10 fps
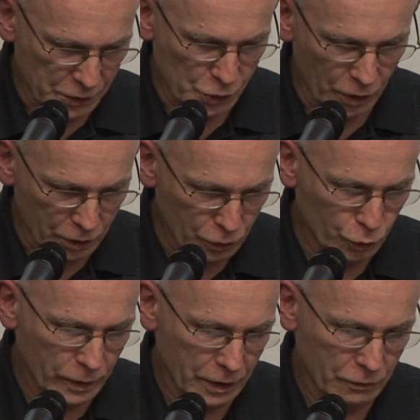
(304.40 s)
is not a
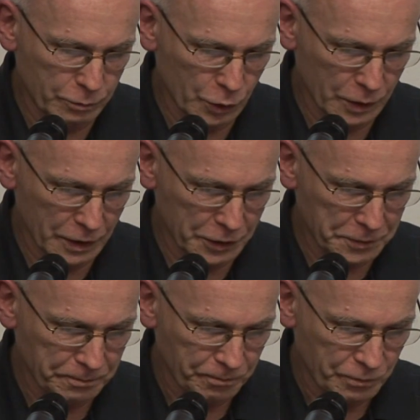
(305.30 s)
good way of putting it.
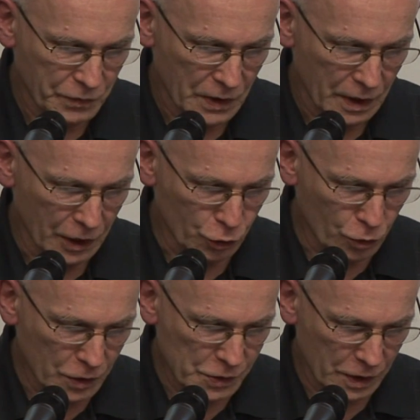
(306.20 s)
It
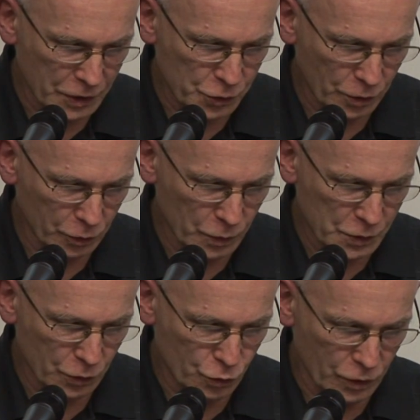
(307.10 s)
coincides not with
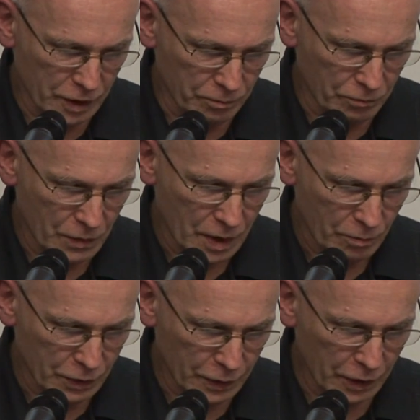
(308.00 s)
the dream,
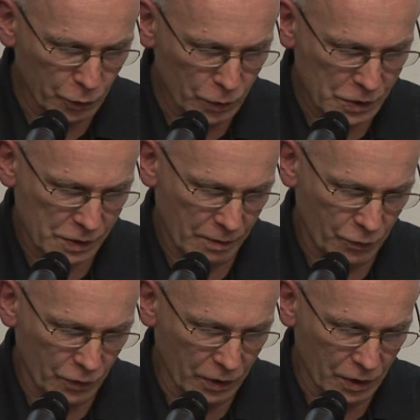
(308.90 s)
but rather with
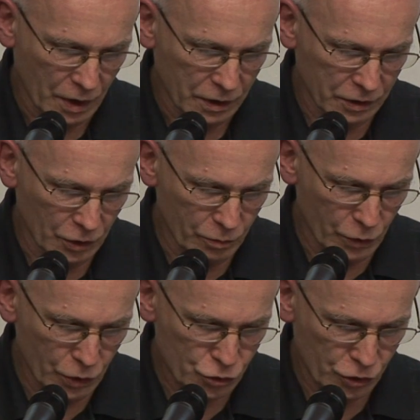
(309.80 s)
something that
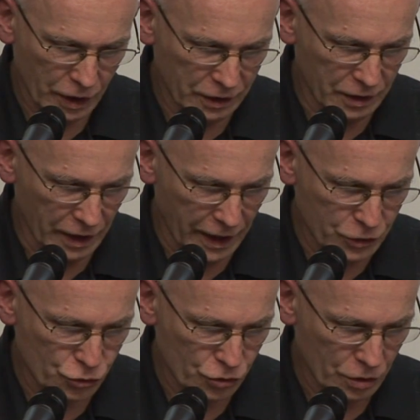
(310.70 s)
emerged at the
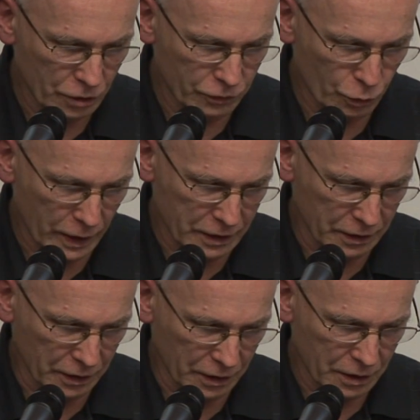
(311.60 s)
edge of
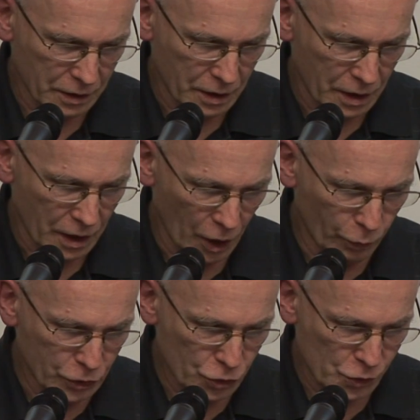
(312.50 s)
awakening, and
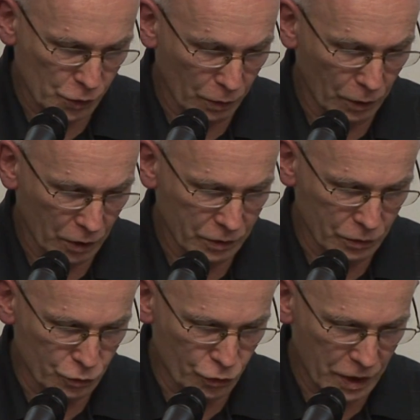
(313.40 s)
which is no longer
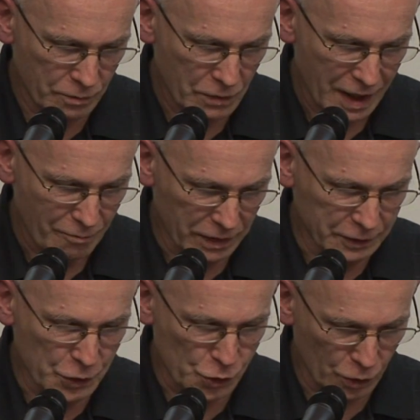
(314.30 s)
a dream, but
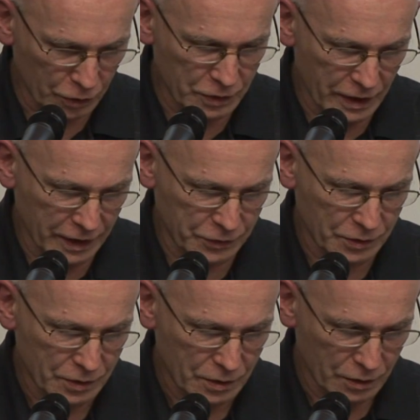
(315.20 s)
is not yet
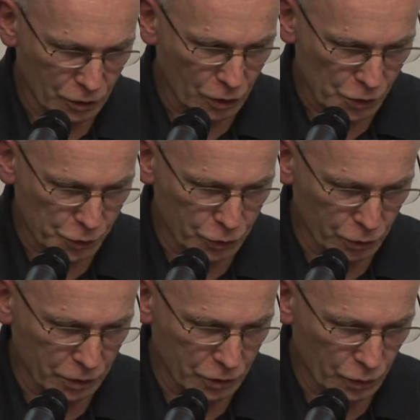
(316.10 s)
the
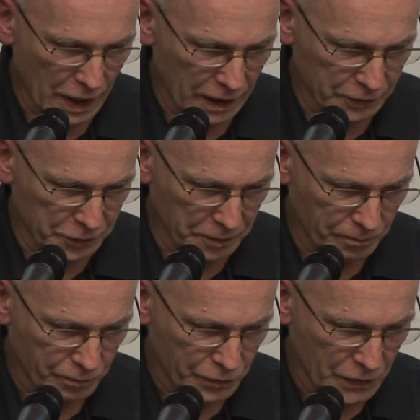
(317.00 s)
constituted reality,
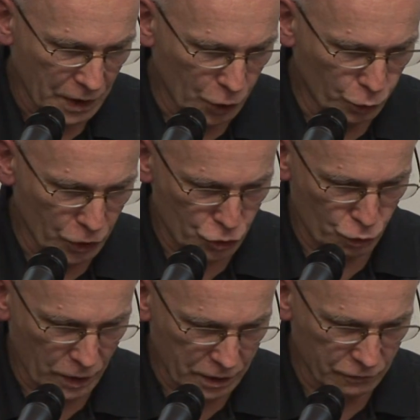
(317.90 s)
in which
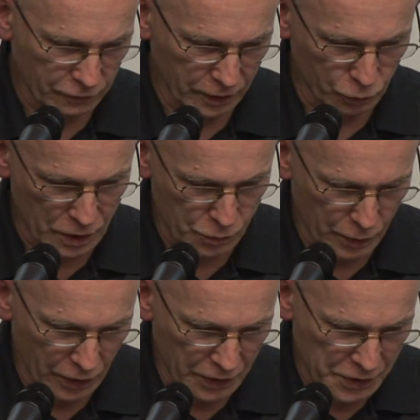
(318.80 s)
one can find one's
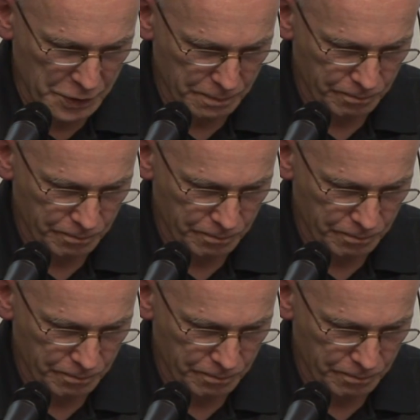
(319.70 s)
bearings.